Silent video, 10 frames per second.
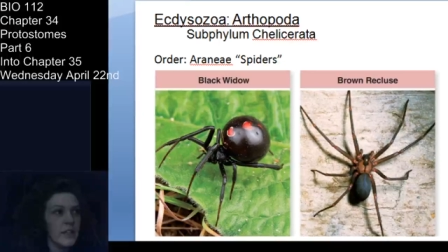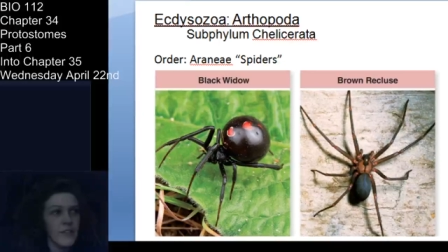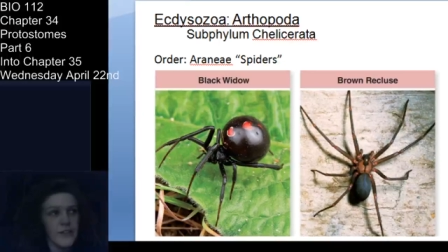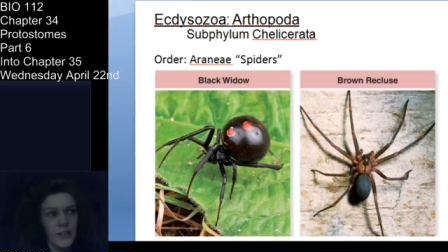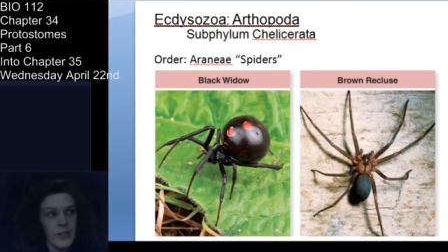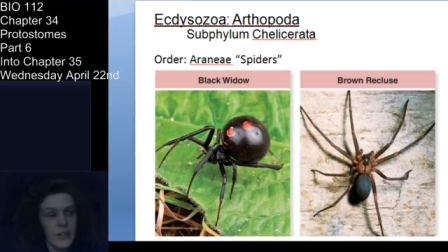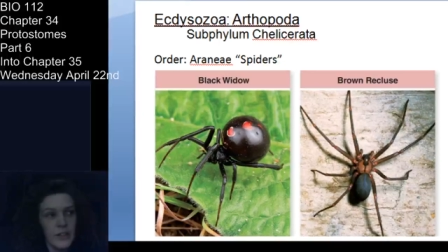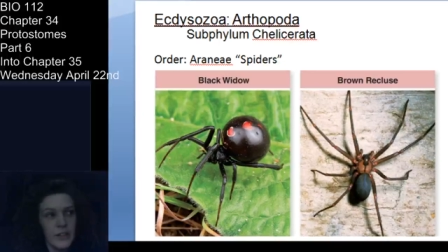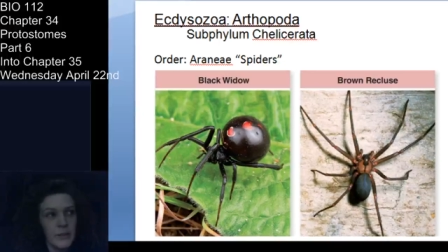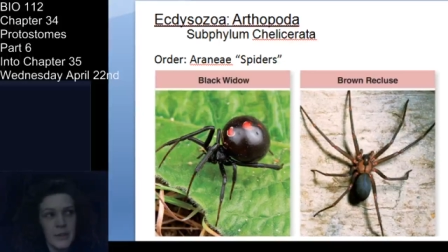if it
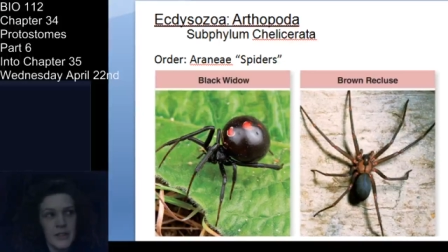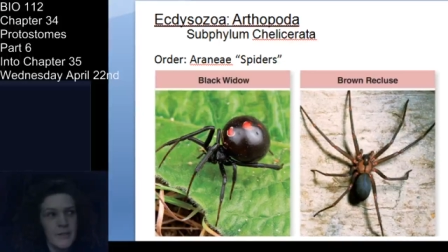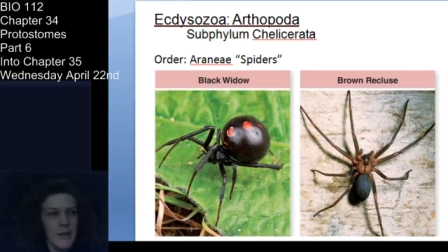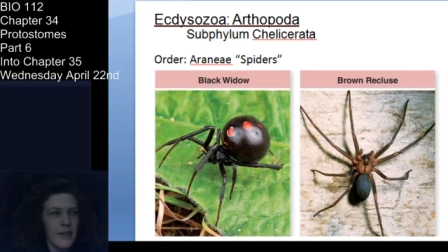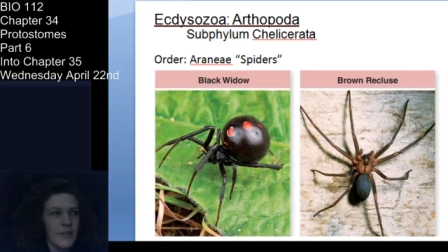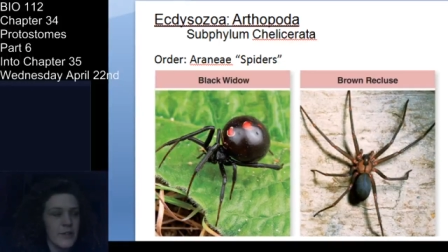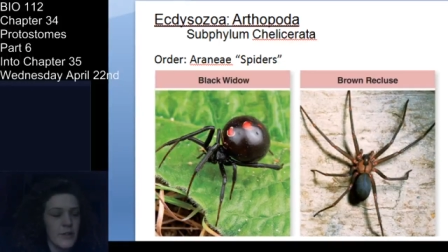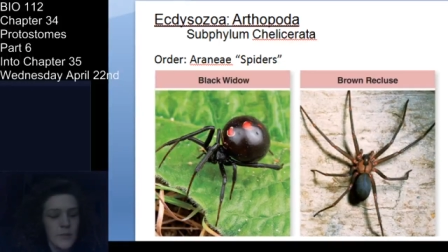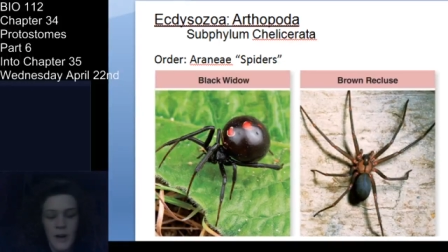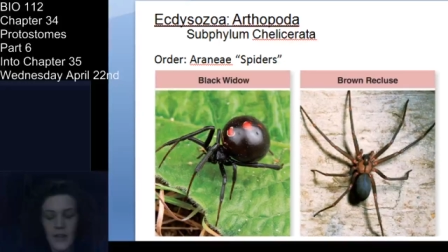could, but its mouth is
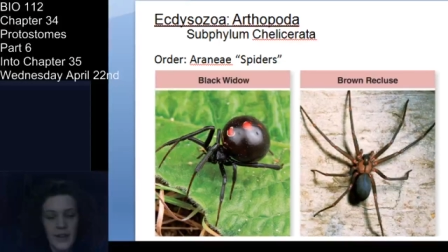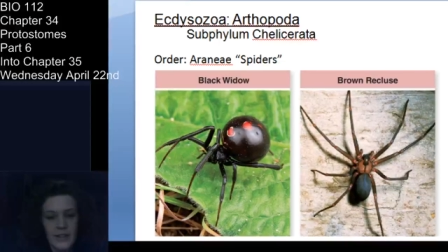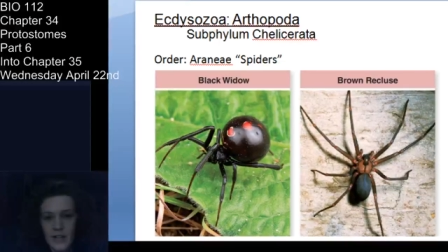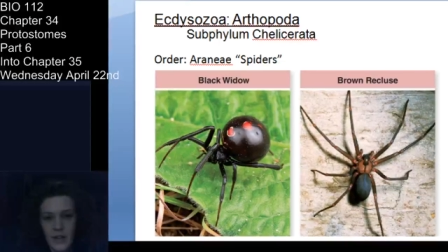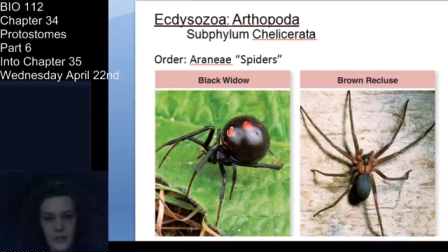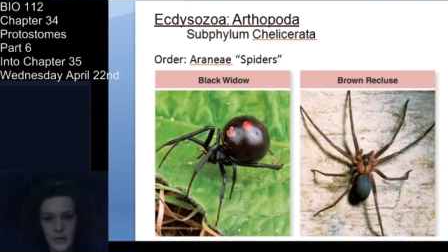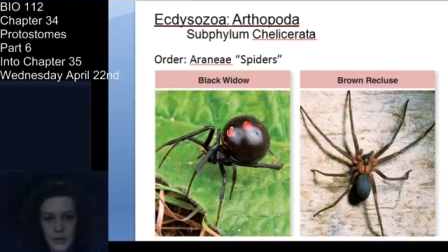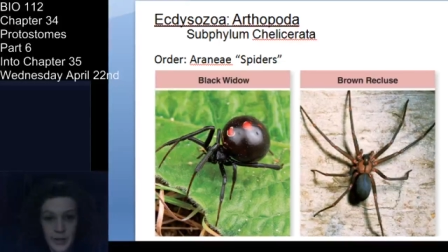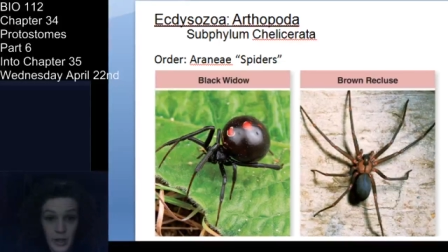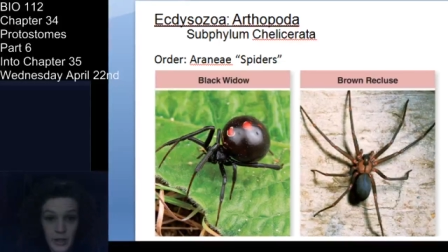too small. That's not
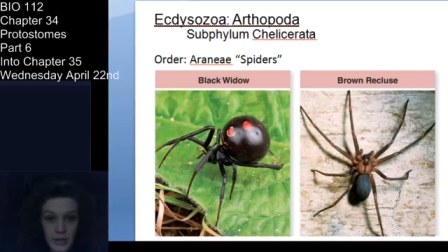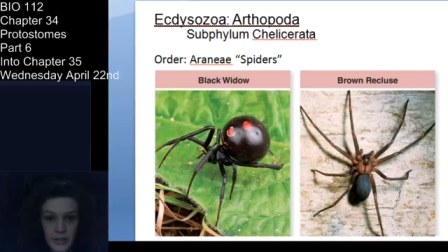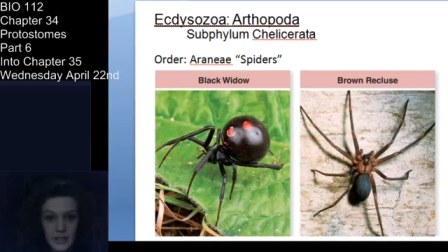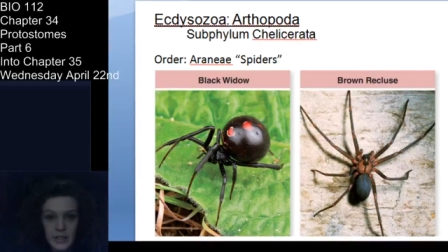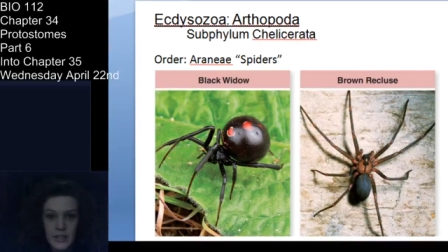true at all.